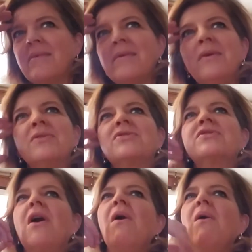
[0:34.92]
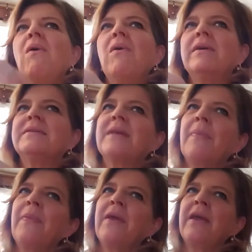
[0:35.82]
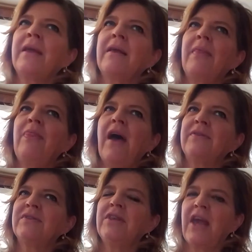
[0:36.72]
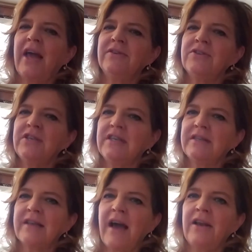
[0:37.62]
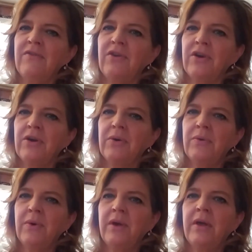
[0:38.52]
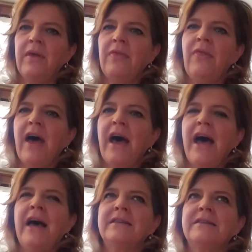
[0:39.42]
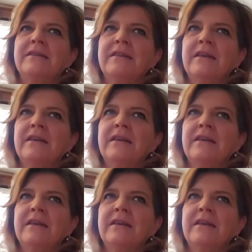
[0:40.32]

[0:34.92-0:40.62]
your soul is something that's the energy inside of you that